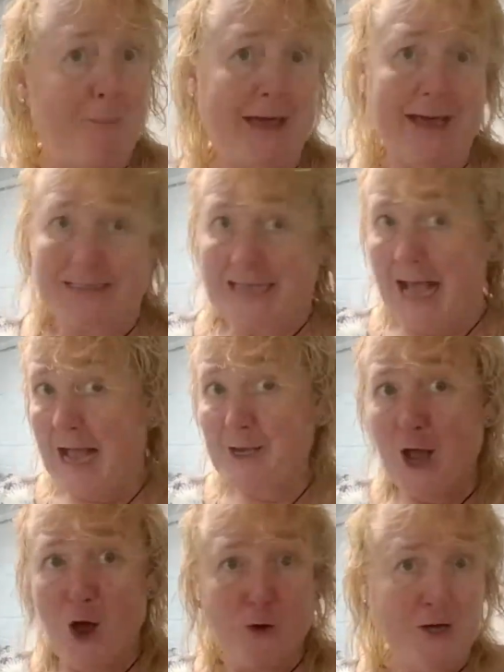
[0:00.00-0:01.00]
because
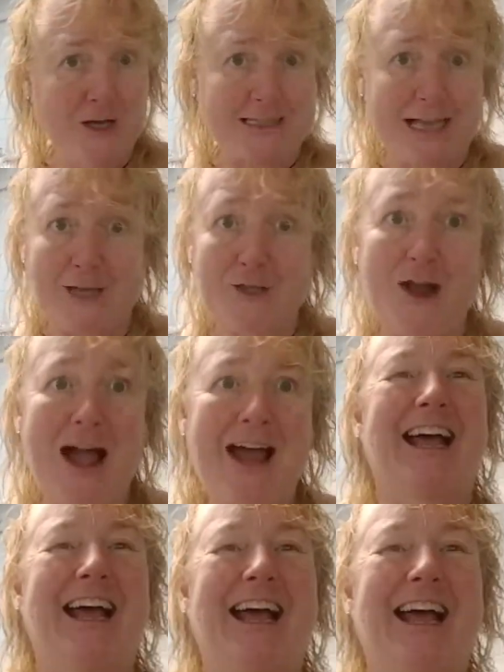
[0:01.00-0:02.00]
I know, because I
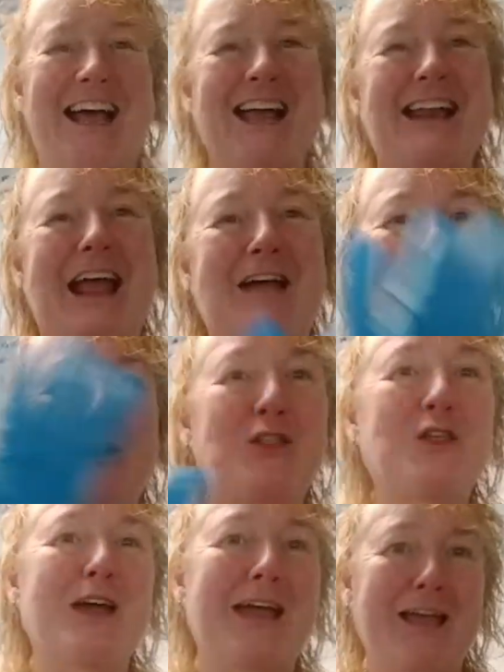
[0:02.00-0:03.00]
tried, and
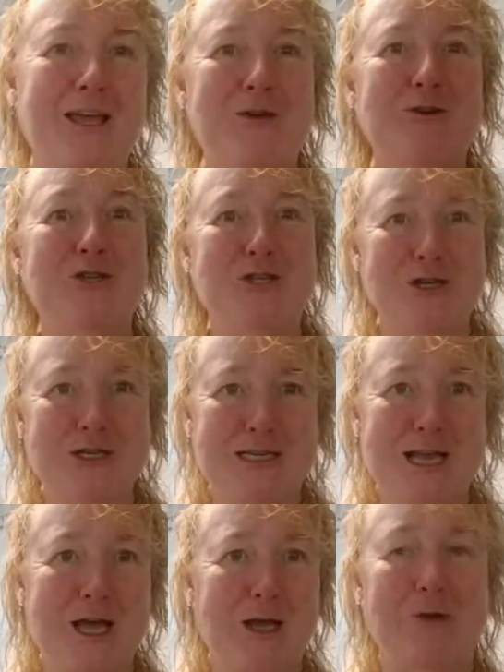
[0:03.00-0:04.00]
everything you
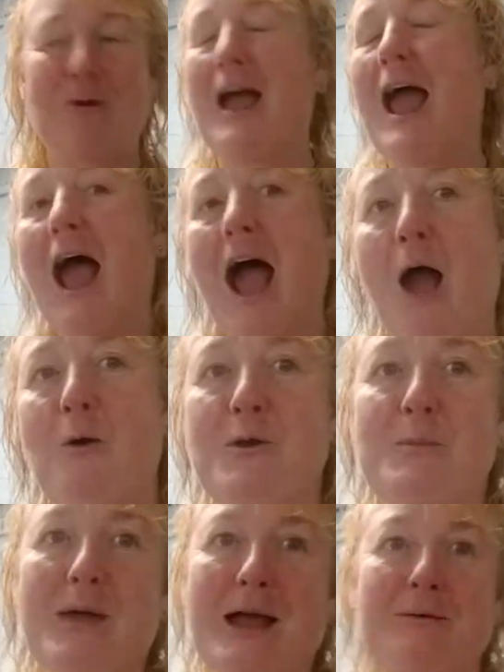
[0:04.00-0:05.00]
should do. I
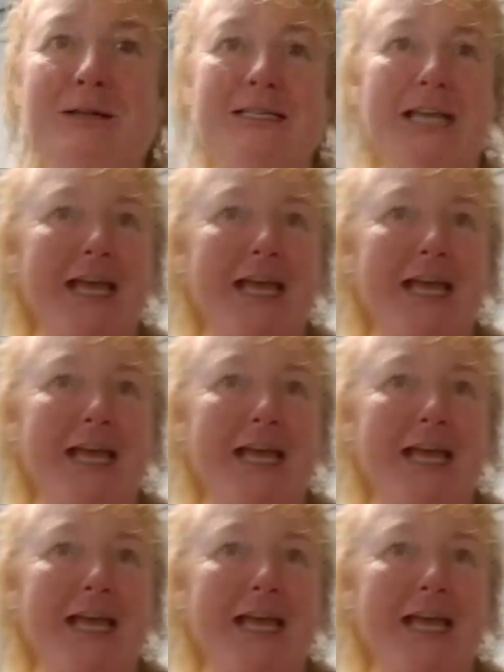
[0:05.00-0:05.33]
want to be able to